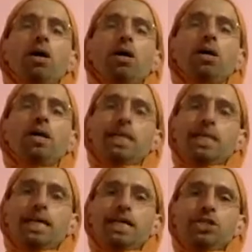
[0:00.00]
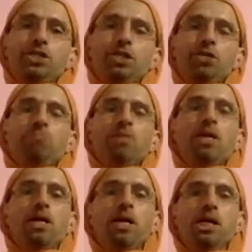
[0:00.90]
Like that.
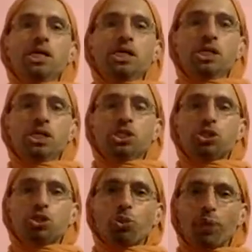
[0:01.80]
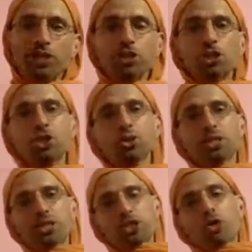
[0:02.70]
So when you do
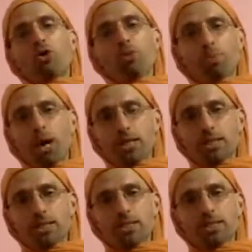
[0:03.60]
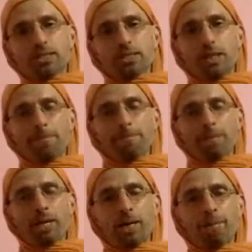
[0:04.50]
this whole process,
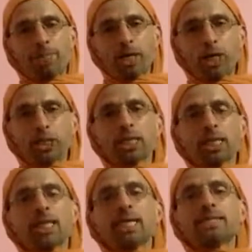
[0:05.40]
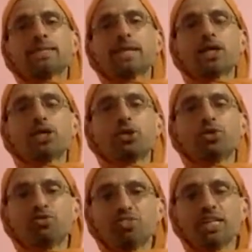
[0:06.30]
the good thing is that
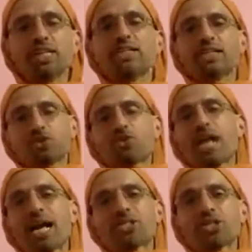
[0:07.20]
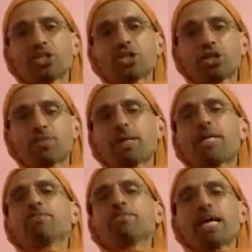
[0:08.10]
you feel this relaxation
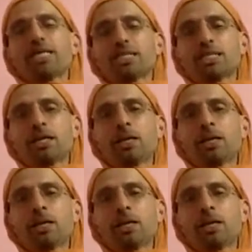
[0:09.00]
pretty fast.